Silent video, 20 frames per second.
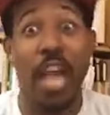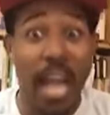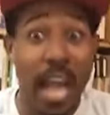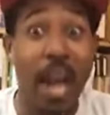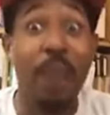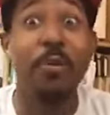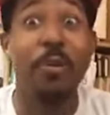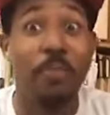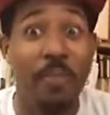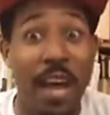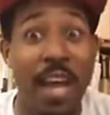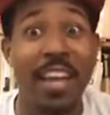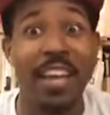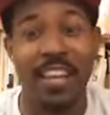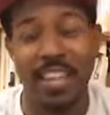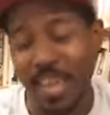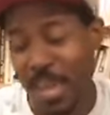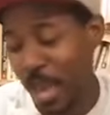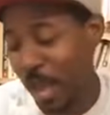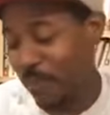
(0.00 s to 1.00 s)
I would buy
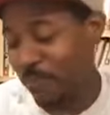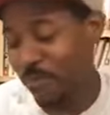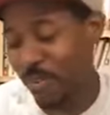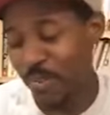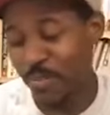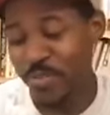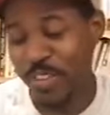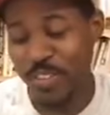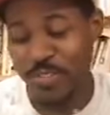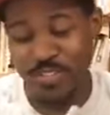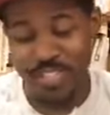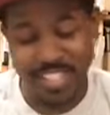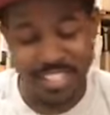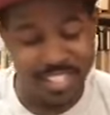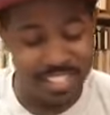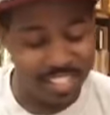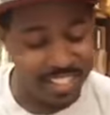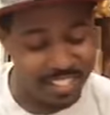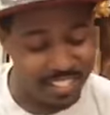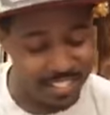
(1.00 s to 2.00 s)
a cap for 50
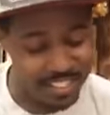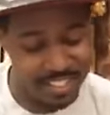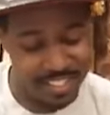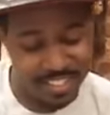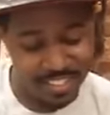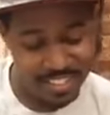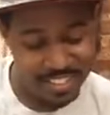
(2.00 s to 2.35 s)
cents.